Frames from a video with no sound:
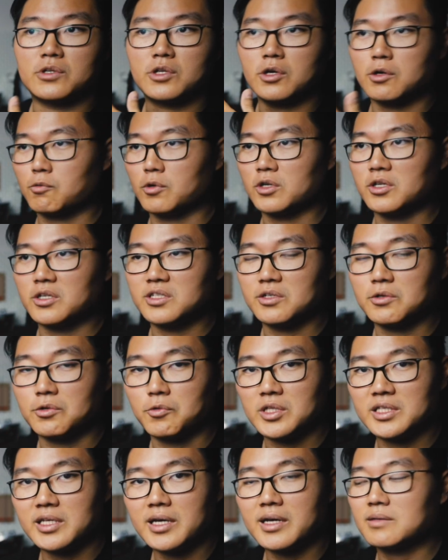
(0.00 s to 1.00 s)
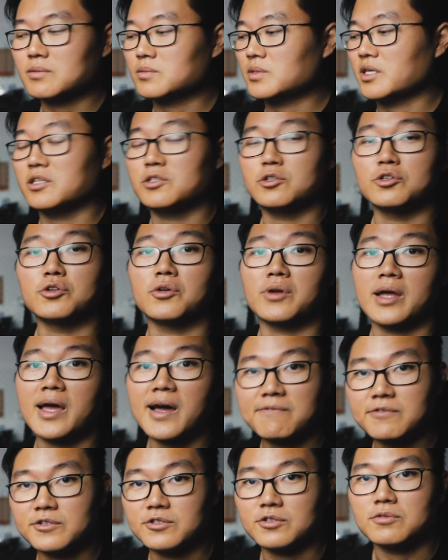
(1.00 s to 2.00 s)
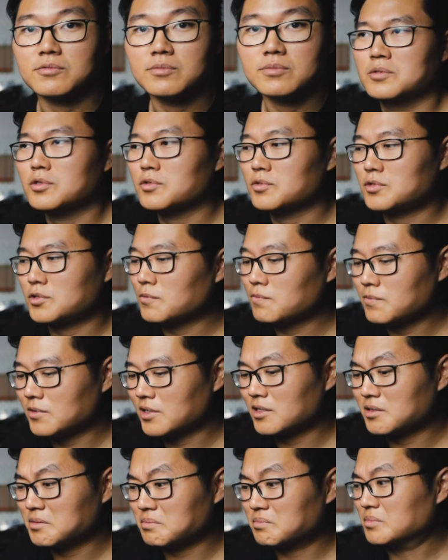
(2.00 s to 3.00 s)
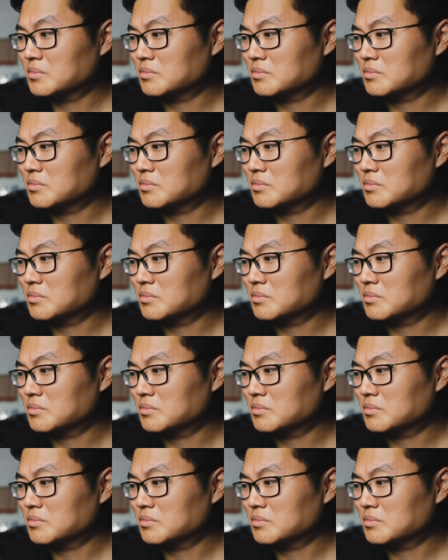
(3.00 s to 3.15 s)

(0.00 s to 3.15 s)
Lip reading: you don't want to deal with that, then you don't have to. So far,